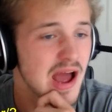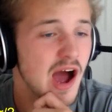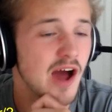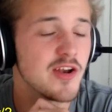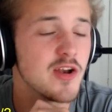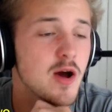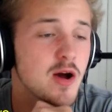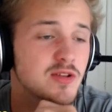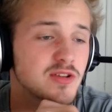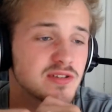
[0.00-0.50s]
I
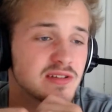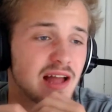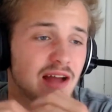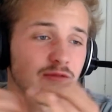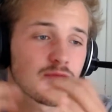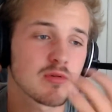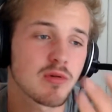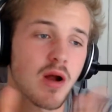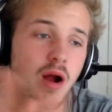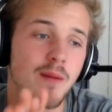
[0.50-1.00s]
know it doesn't
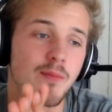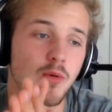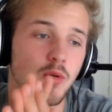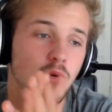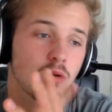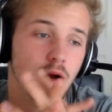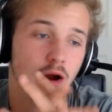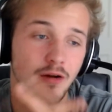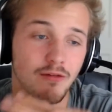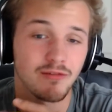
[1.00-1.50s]
have reliable
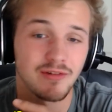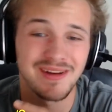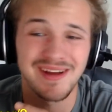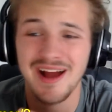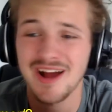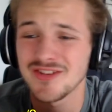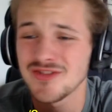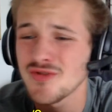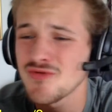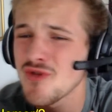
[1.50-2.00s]

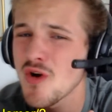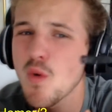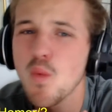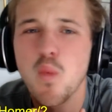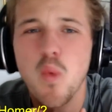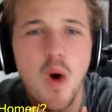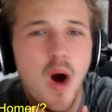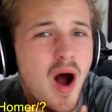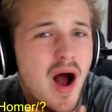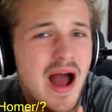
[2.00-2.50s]
recovery. I don't know
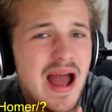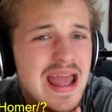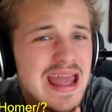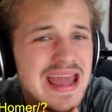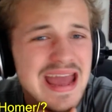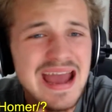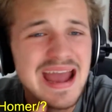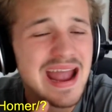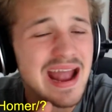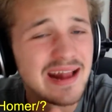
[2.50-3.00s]

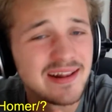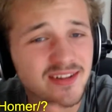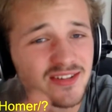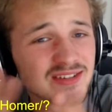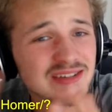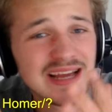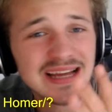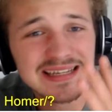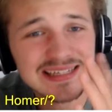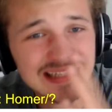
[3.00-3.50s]
why it
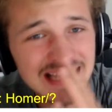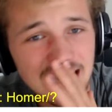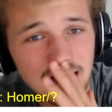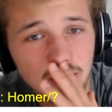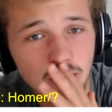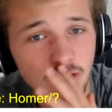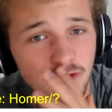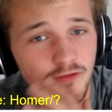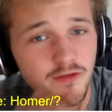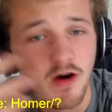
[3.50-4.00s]
doesn't get
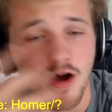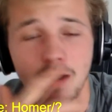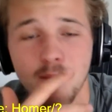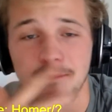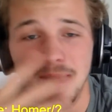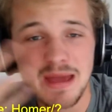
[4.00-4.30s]
slack off.